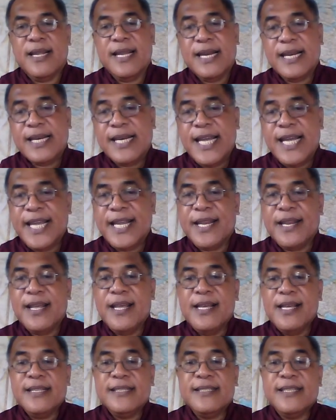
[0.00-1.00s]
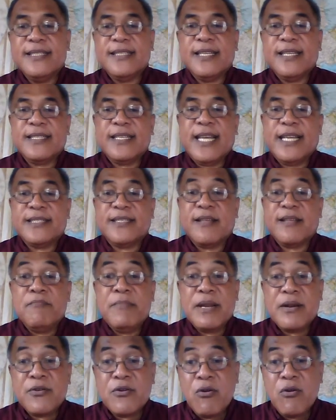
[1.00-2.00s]
9. Jesus as the
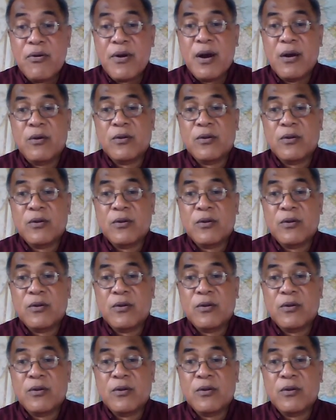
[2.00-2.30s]
menorah